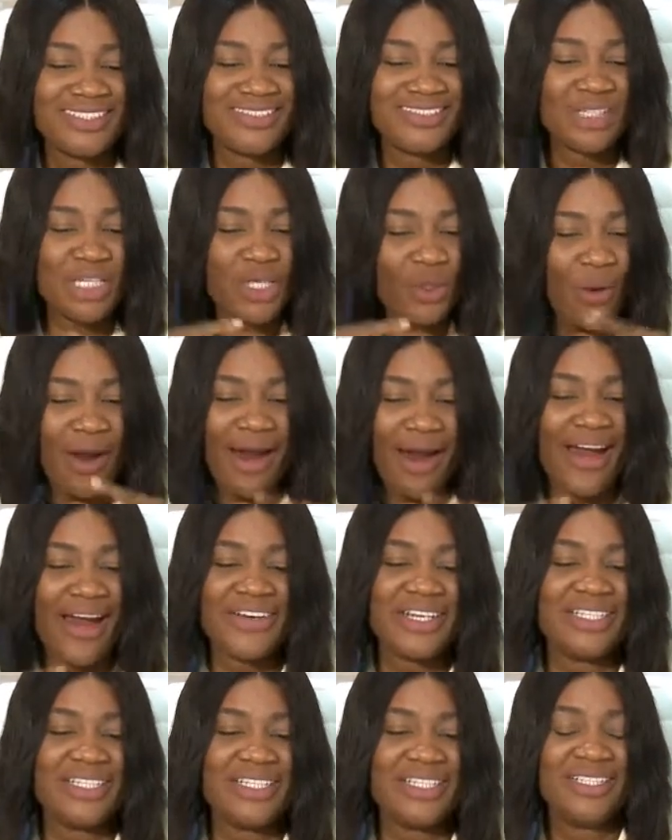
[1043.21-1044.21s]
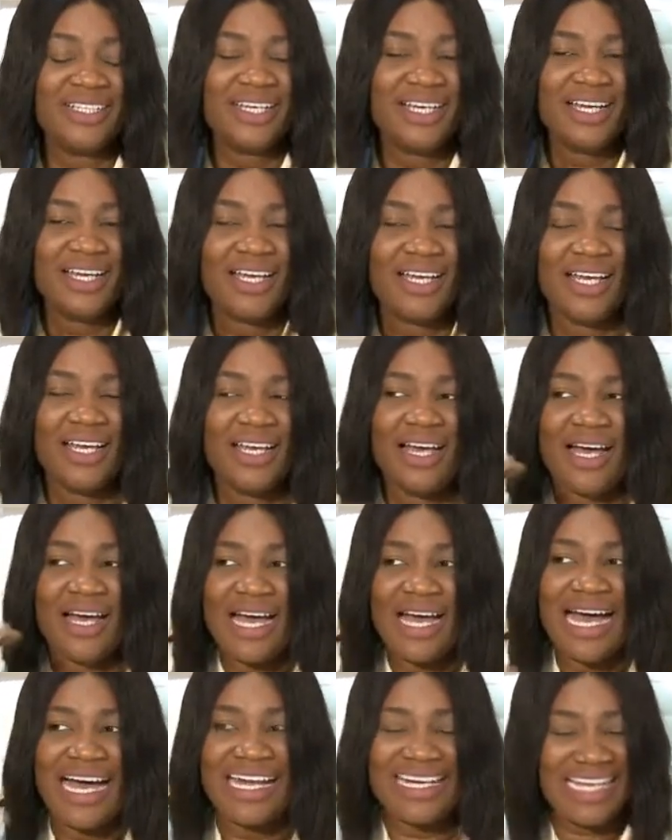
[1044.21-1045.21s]
requiring,
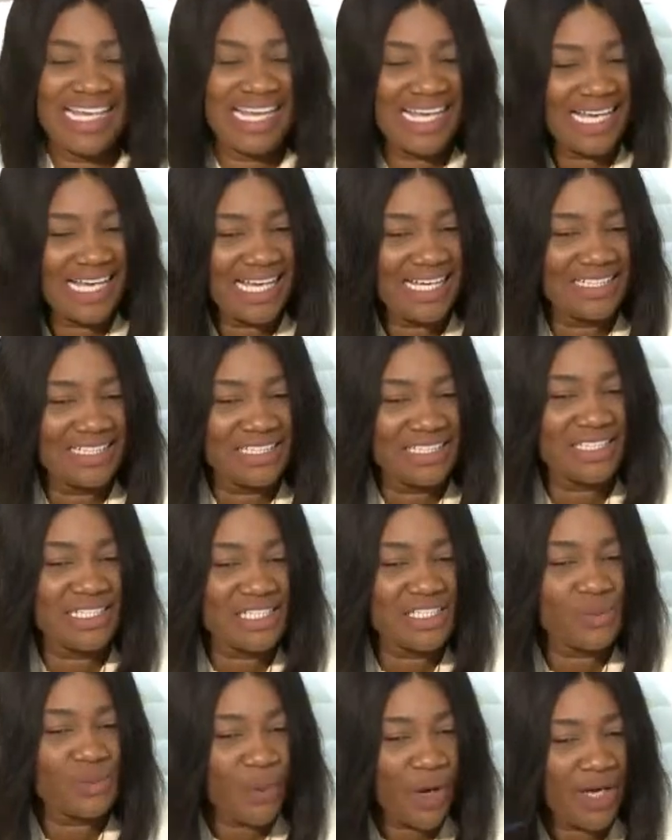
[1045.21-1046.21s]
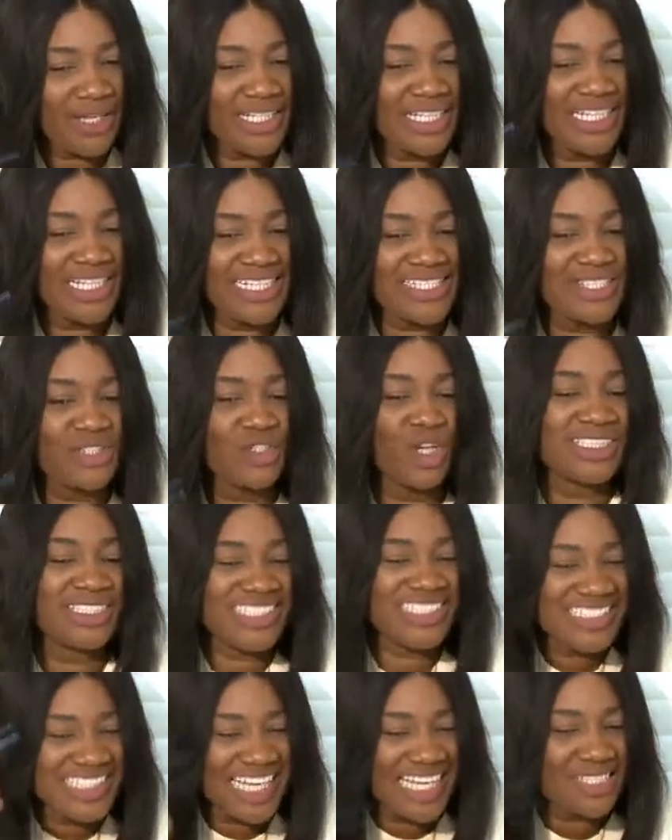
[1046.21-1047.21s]
and his body is not
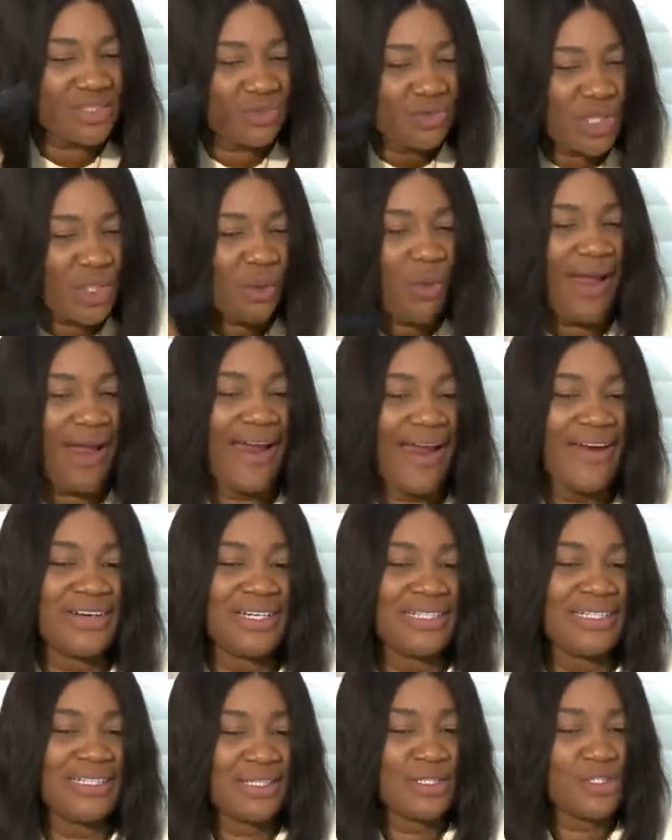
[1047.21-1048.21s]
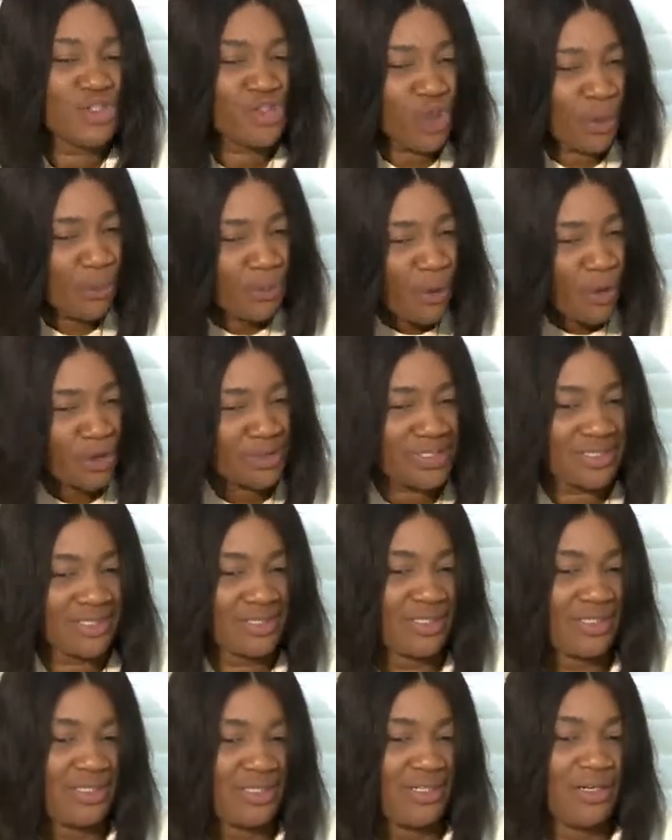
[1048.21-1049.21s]
yet requiring support
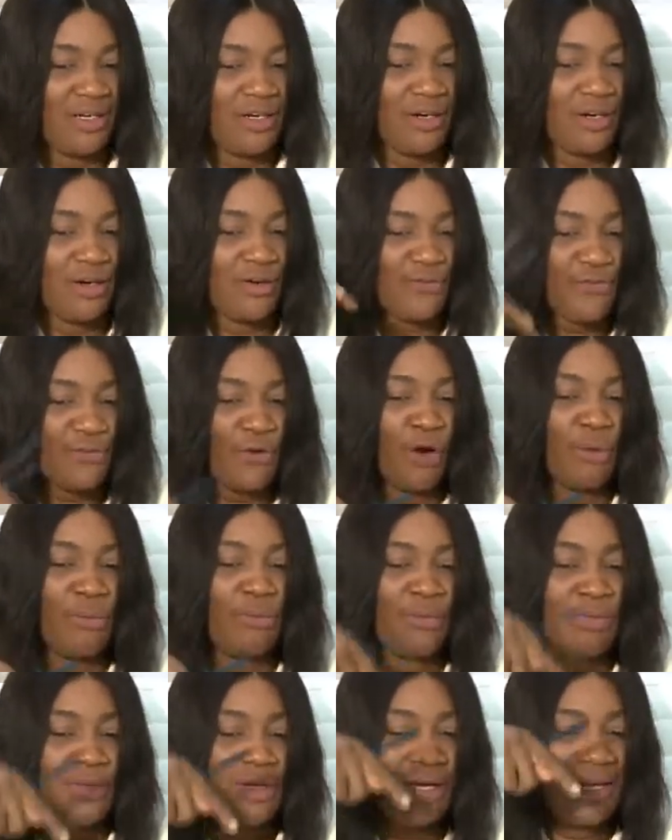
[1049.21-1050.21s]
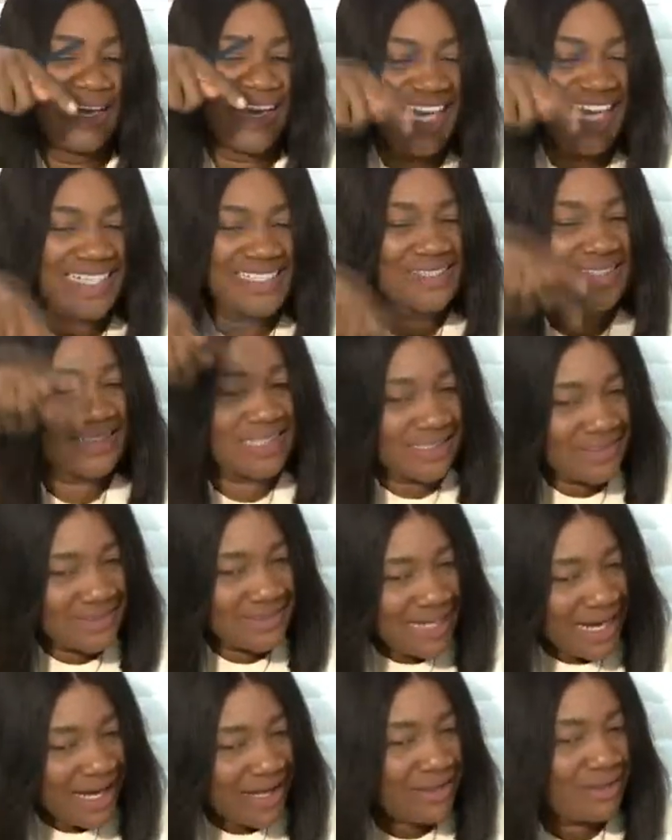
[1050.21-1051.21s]
from
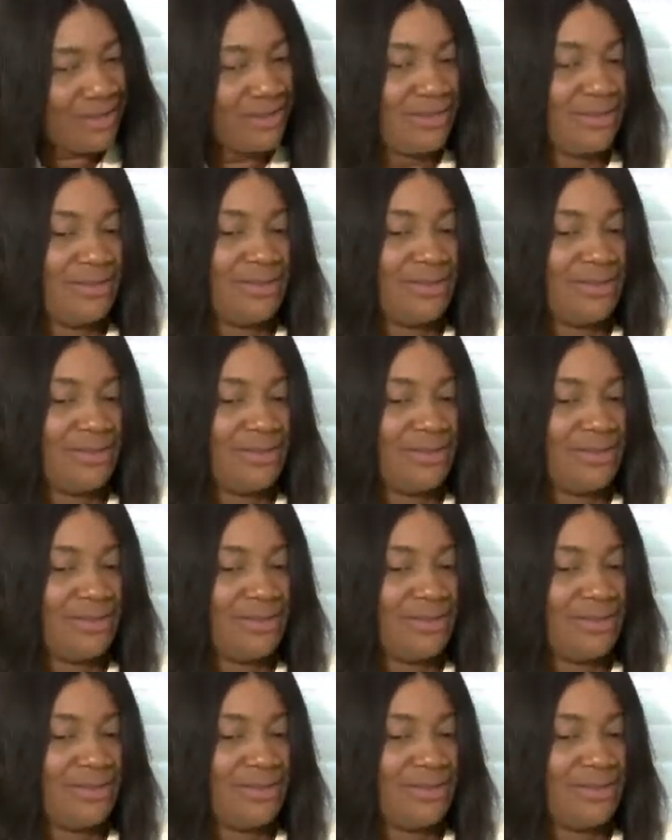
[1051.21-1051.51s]
external